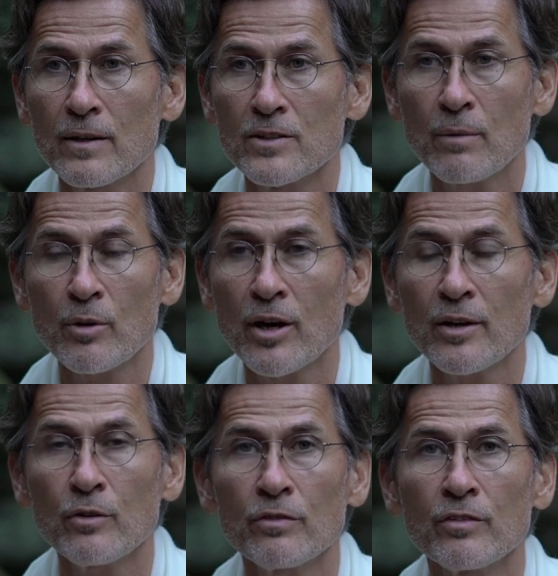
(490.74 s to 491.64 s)
some
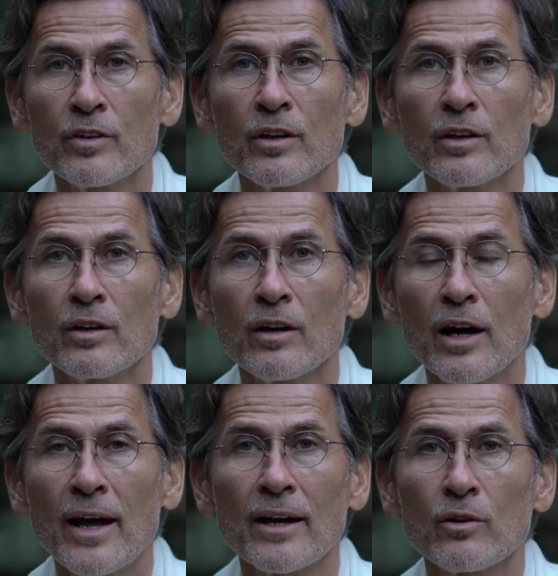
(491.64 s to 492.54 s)
kind of
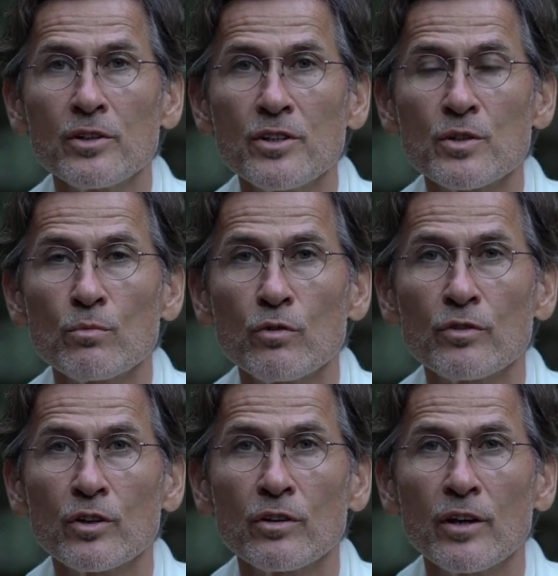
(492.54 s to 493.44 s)
anachronism of
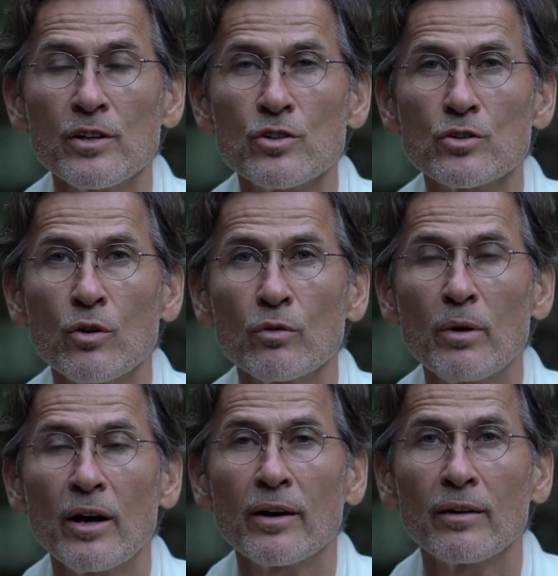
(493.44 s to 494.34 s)
the ages gone
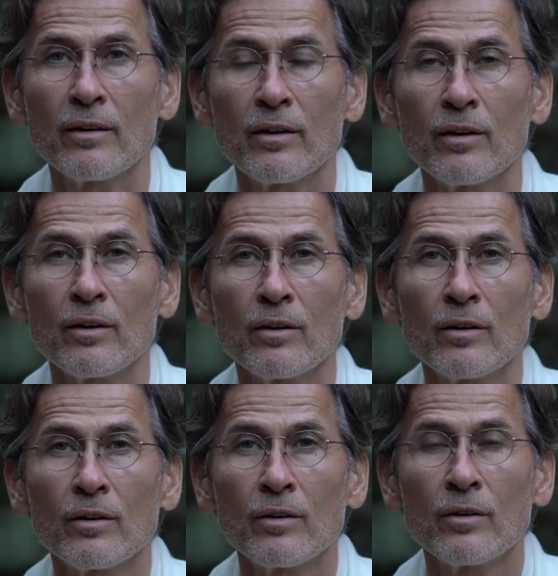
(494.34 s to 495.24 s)
by.
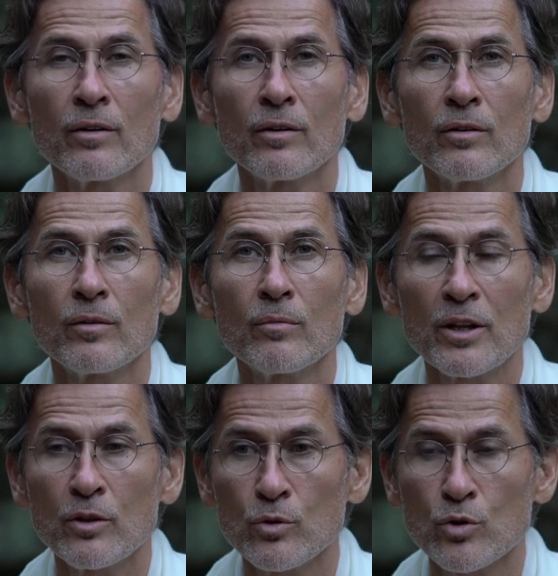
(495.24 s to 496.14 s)

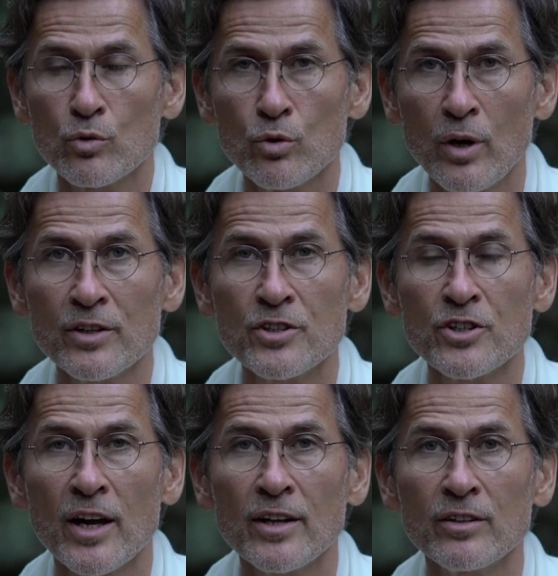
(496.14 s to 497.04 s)
But those who do
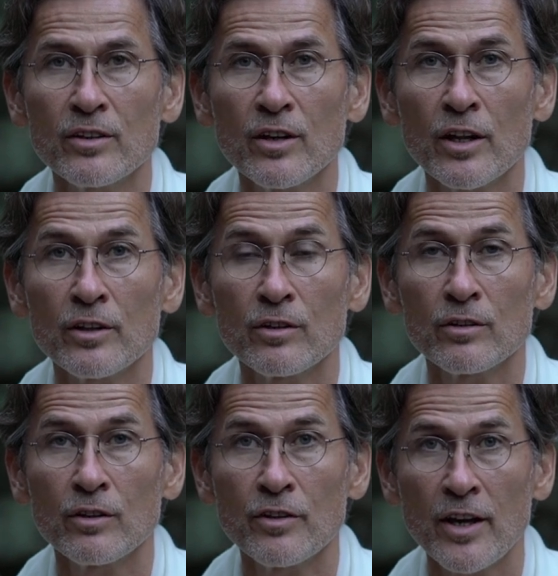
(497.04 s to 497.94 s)
understand and
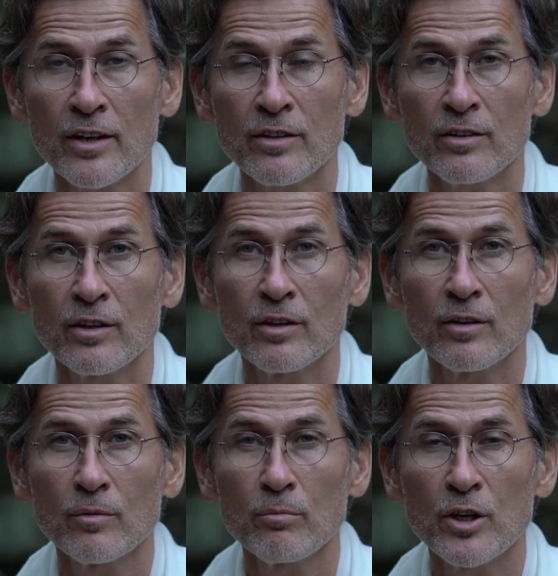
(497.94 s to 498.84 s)
then
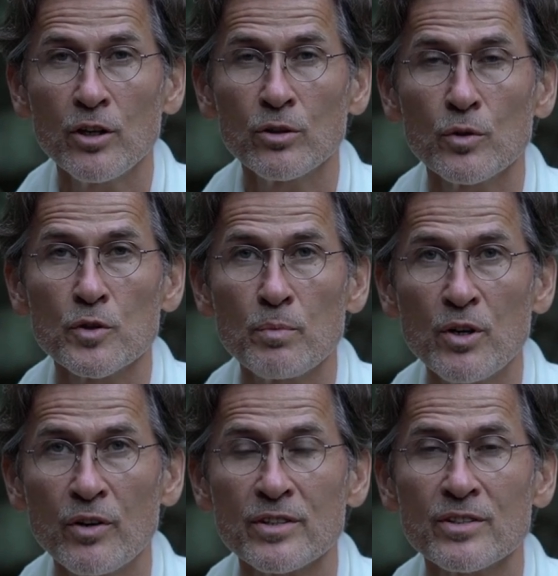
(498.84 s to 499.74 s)
begin to
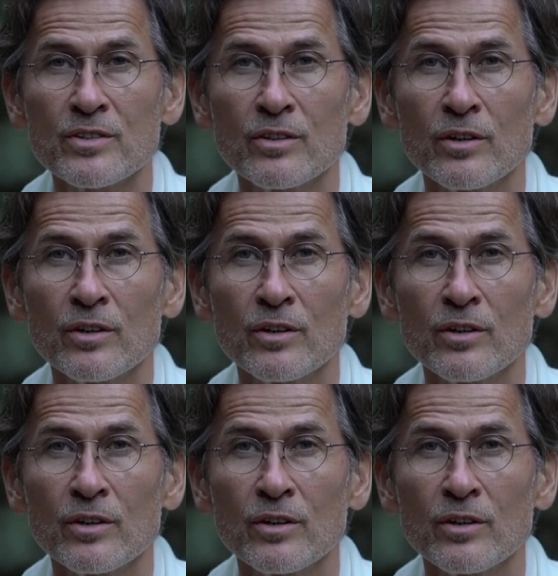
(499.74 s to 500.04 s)
experience